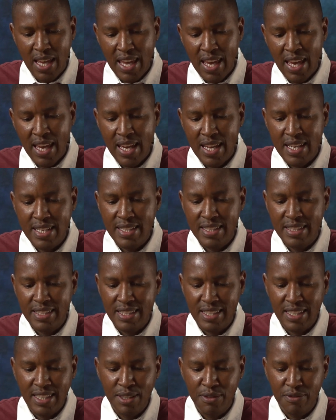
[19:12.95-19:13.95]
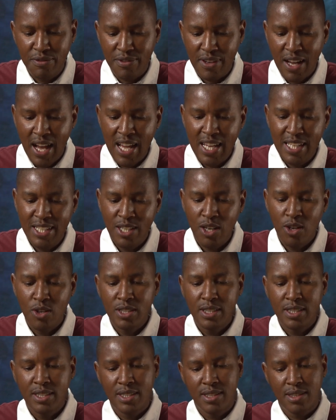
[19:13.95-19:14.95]
And if I
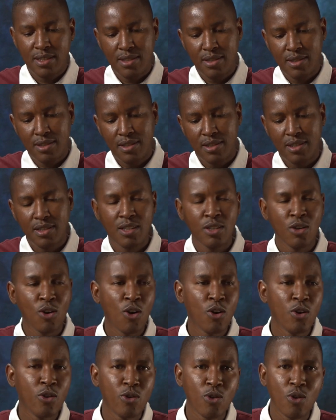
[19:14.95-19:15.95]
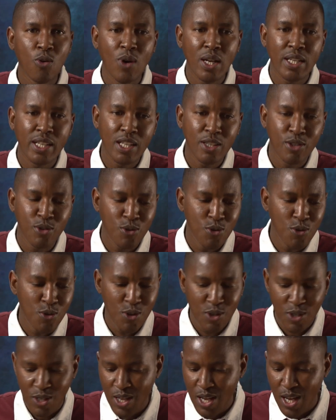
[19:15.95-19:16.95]
don't, you all know what I
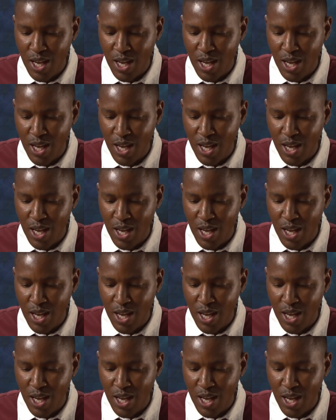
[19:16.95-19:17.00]
do.